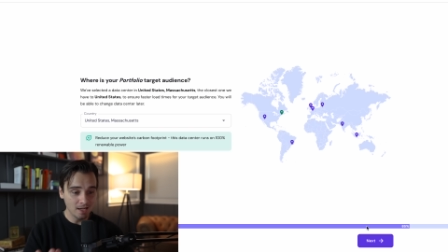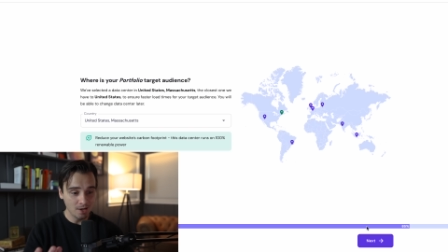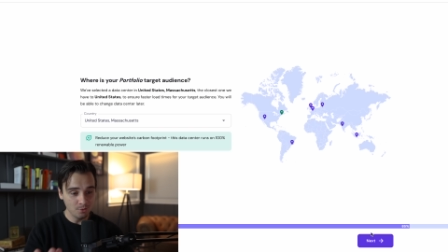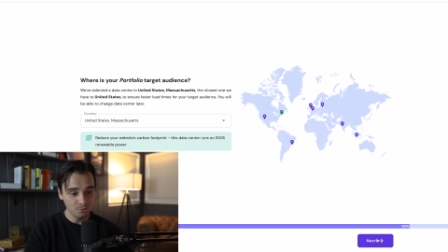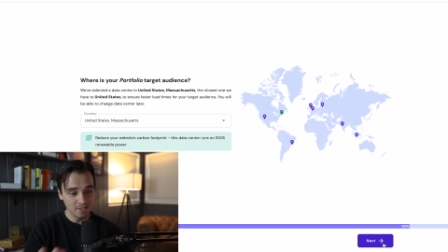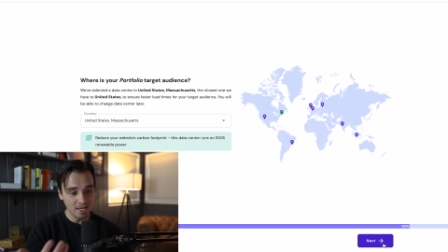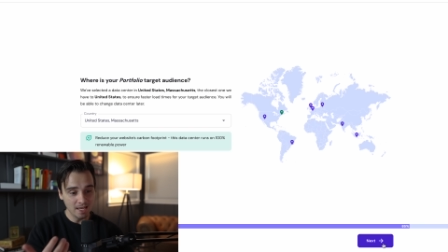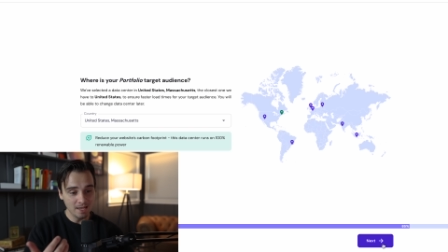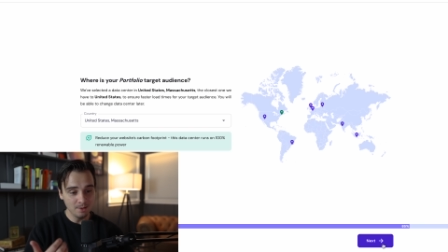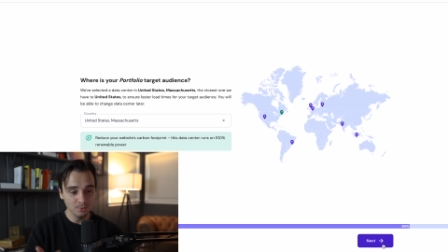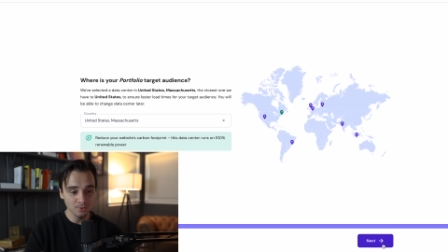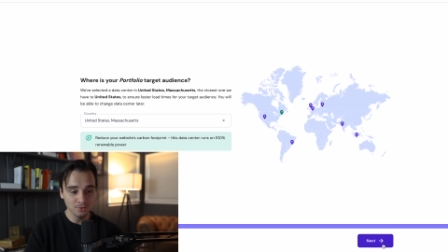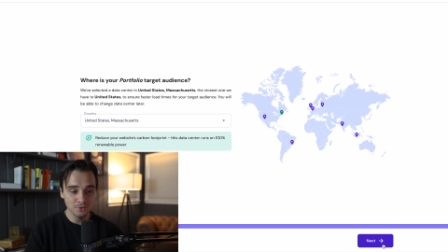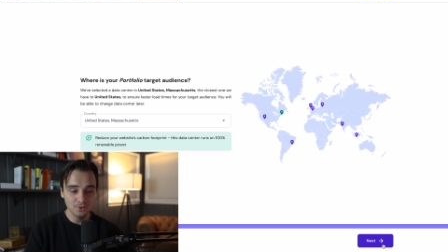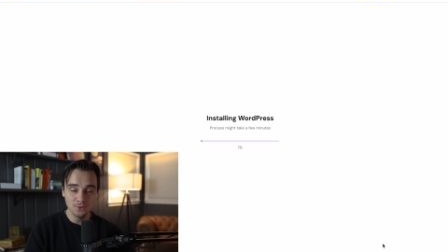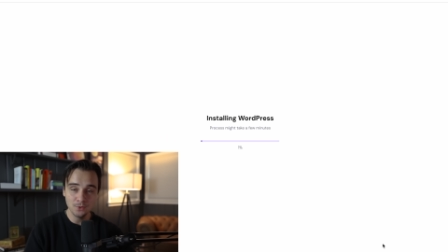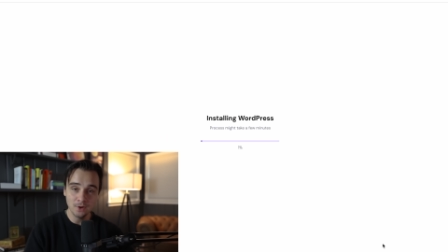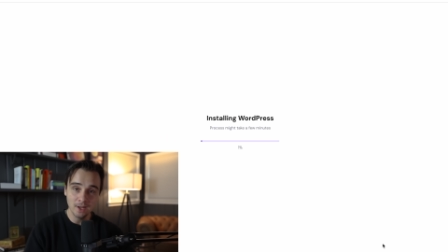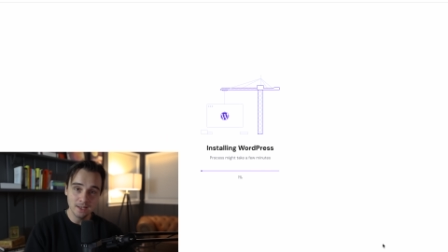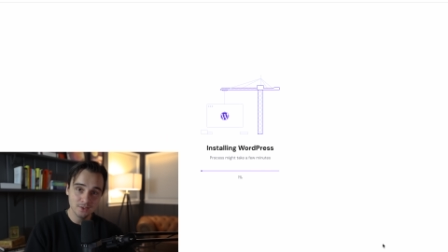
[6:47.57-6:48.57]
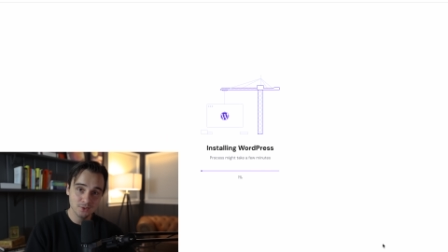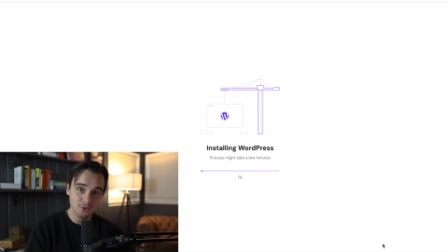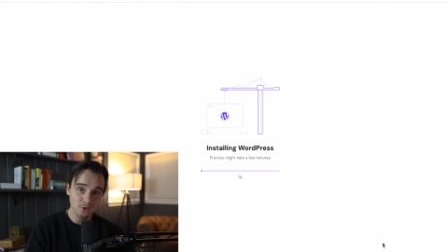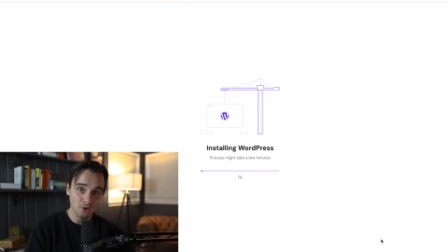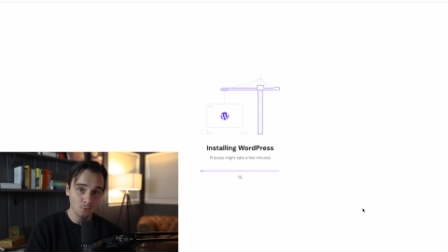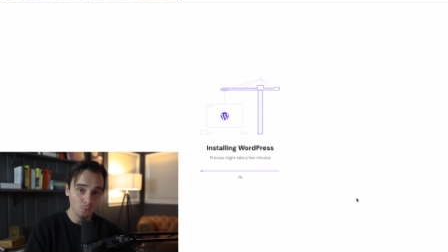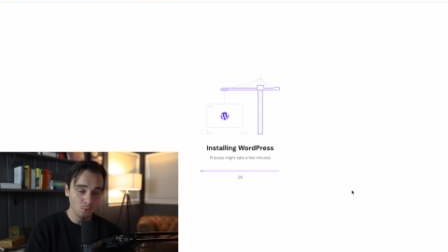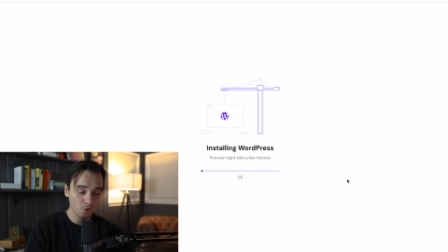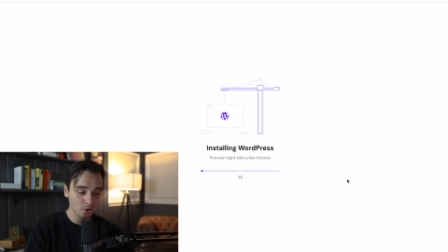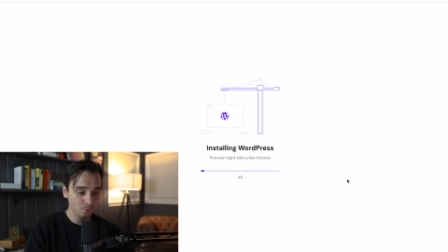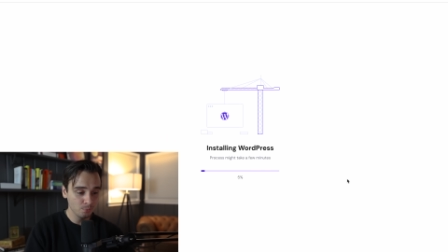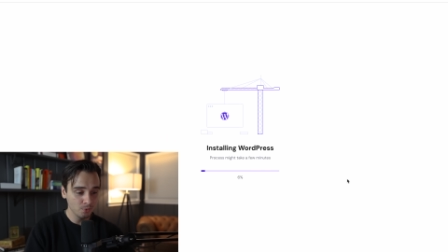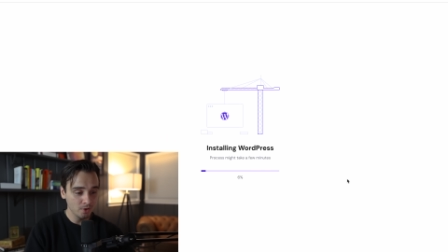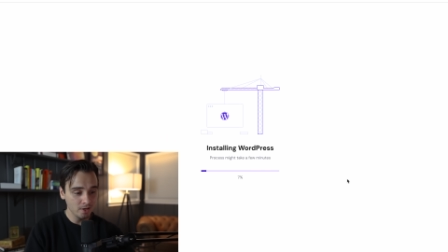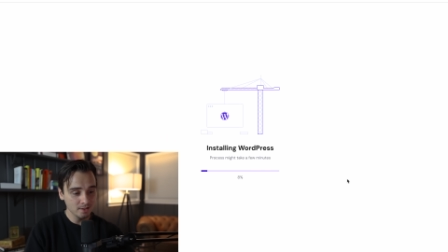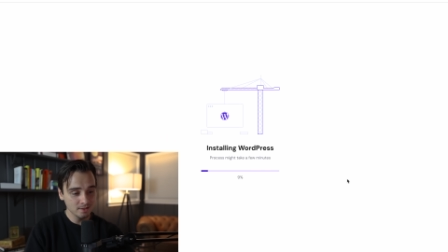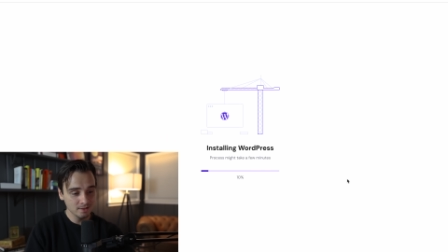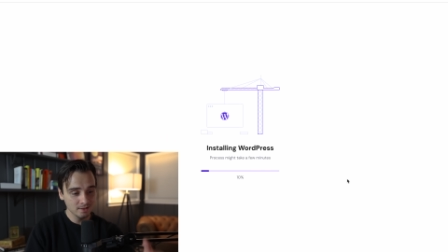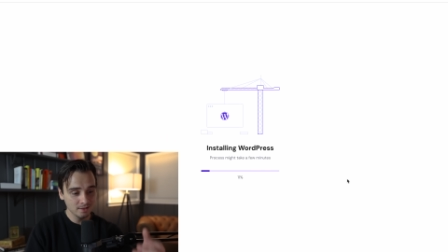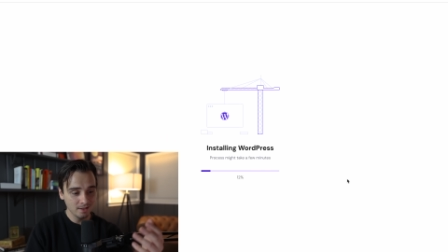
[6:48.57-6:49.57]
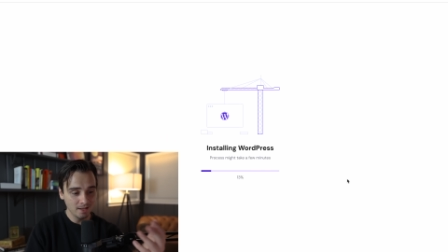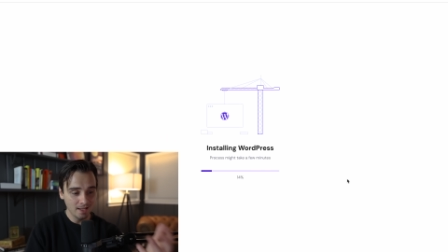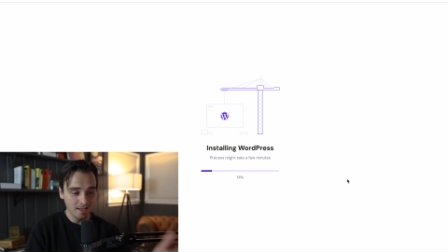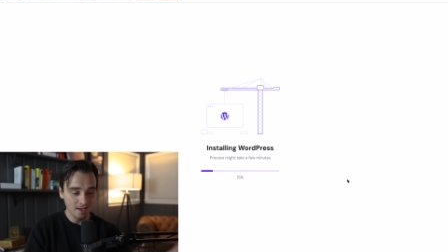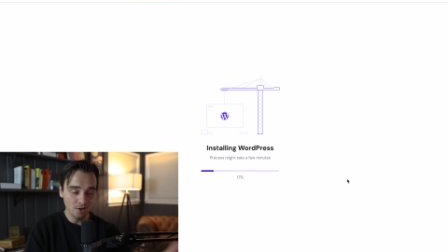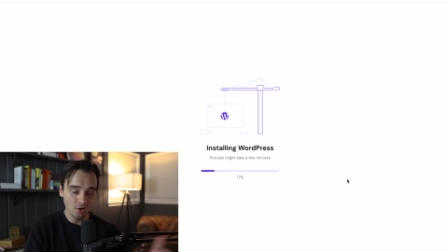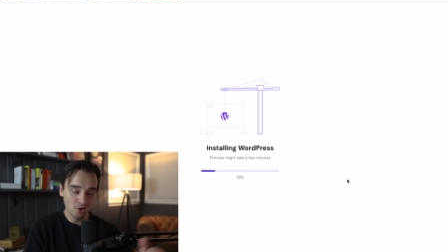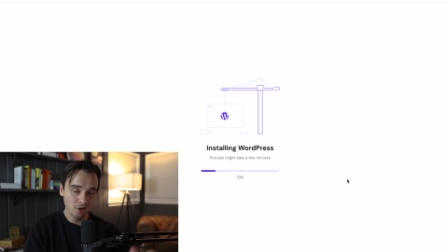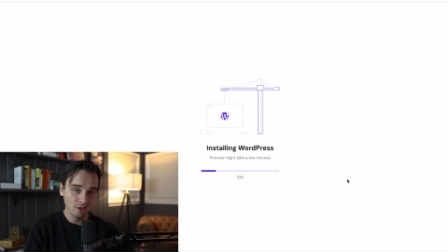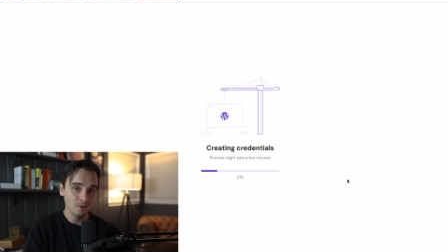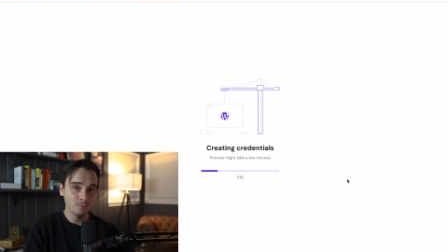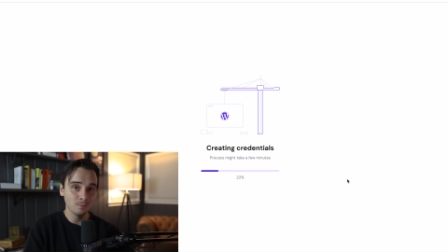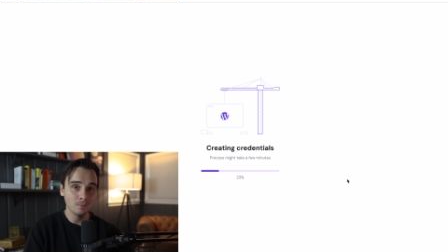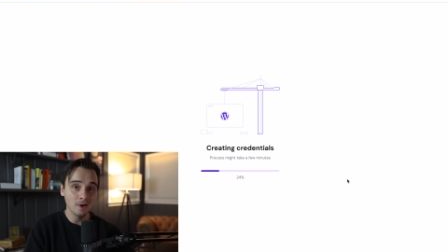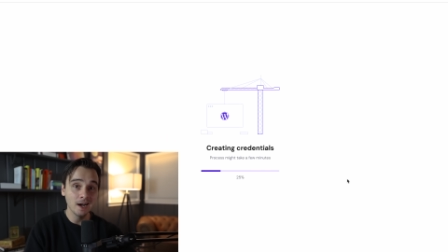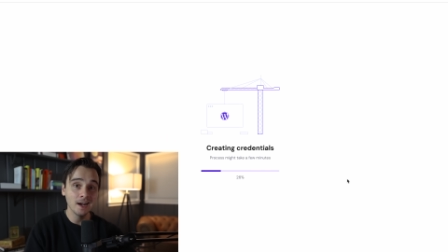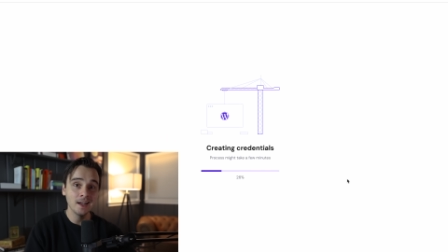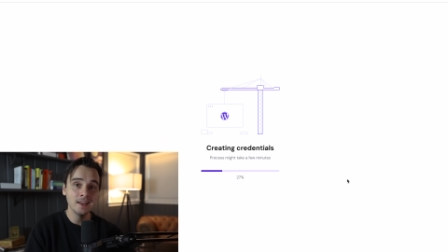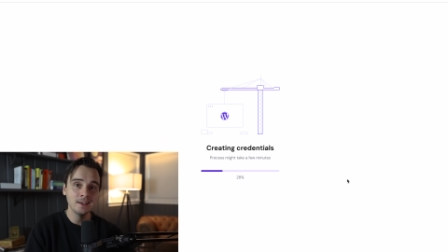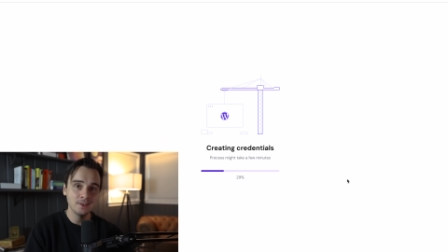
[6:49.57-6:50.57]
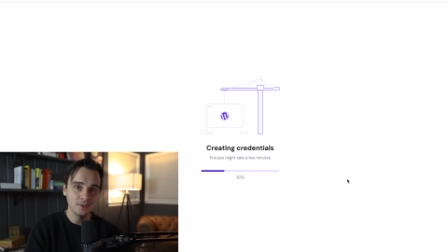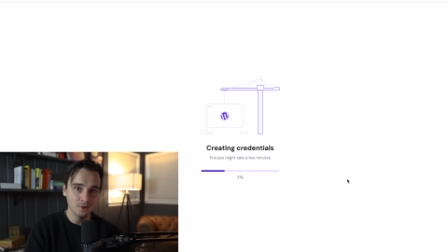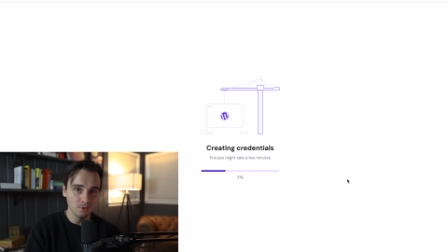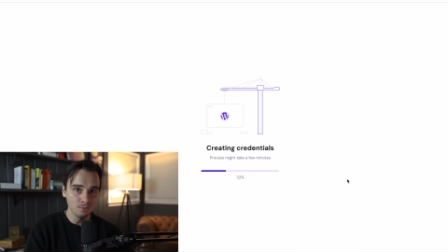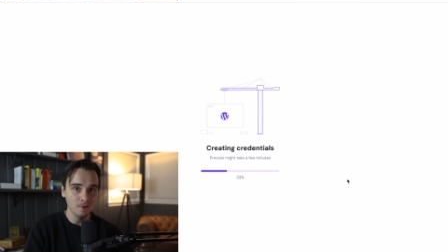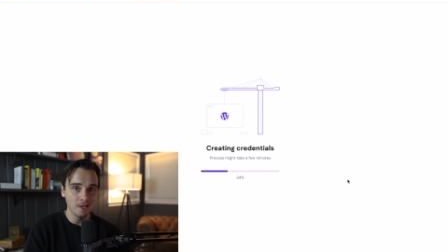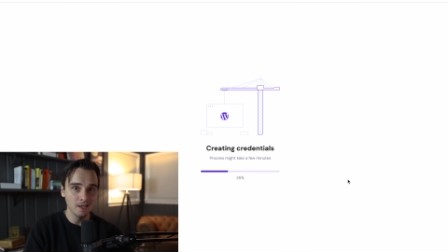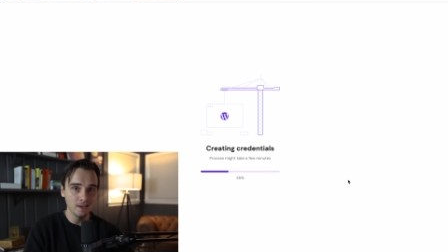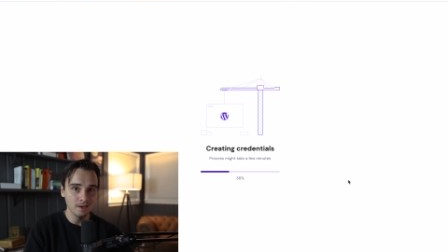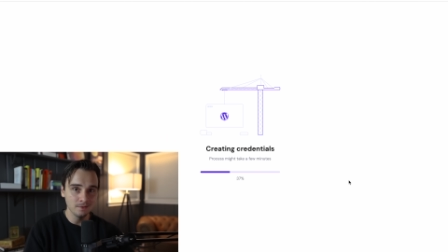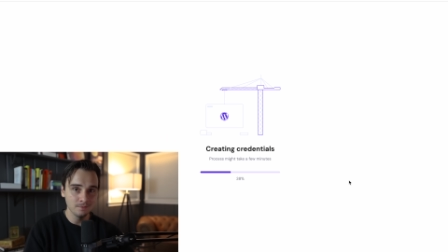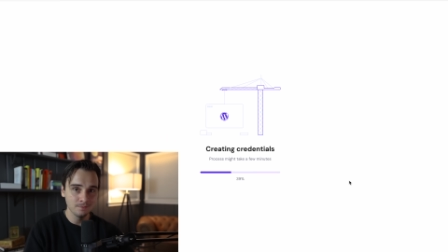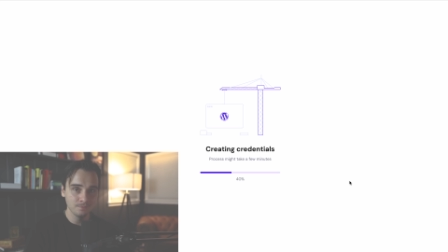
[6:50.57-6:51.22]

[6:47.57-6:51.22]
I was able to install WordPress and hook up my domain.